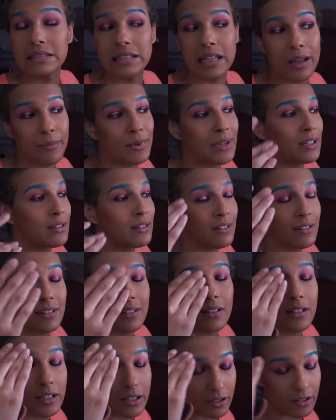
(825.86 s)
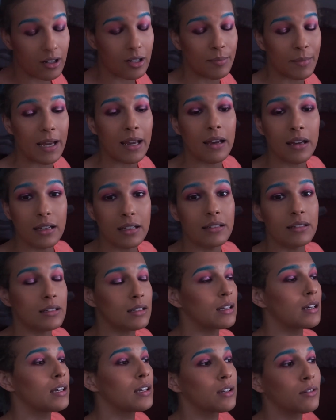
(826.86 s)
I mean, there's glitter on my eyes.
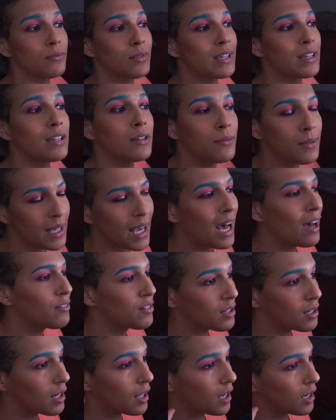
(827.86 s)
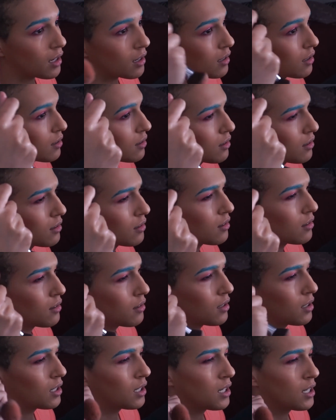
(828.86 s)
Like, we have to like,
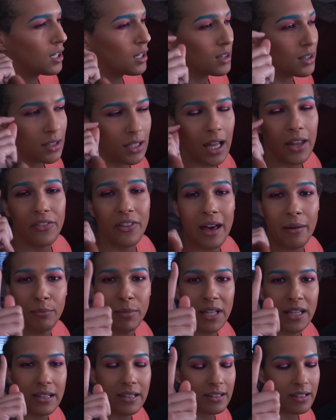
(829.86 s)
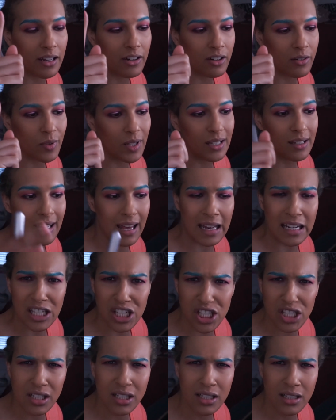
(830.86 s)
let that be the center of
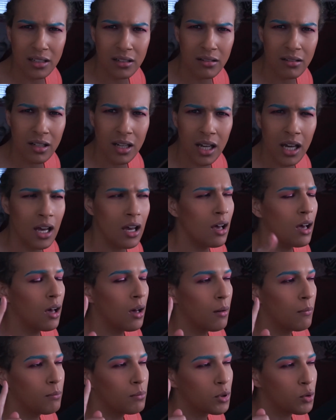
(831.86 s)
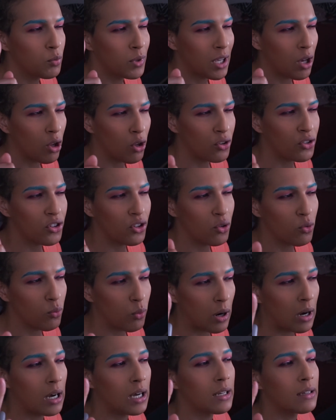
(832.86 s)
attention, but we also
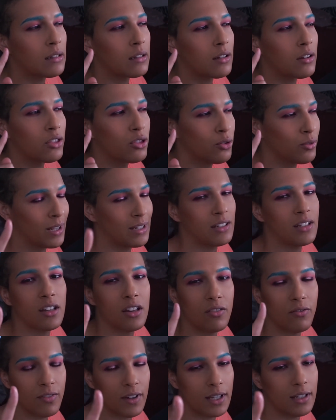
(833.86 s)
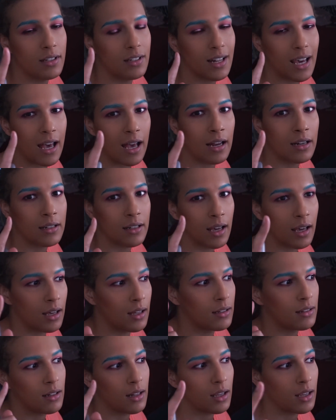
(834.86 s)
want the rest of the face to act
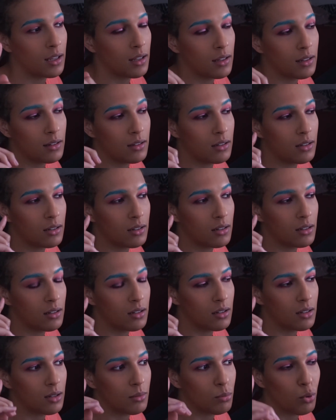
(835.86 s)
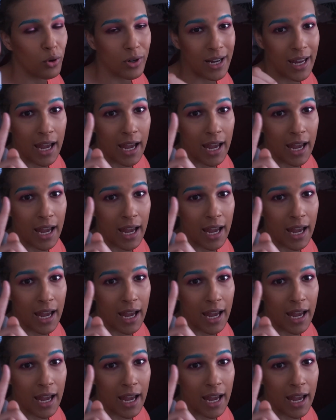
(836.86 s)
as a supporting